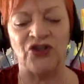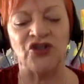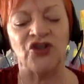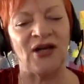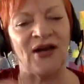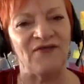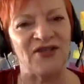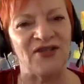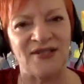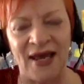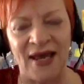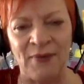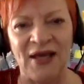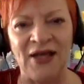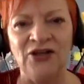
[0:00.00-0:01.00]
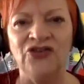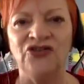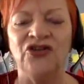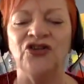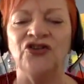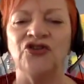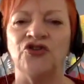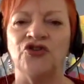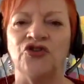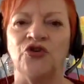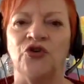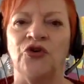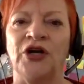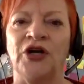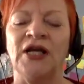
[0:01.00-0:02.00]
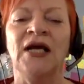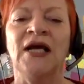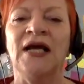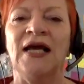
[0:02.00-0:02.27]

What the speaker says: It's got to have the same energy as your story.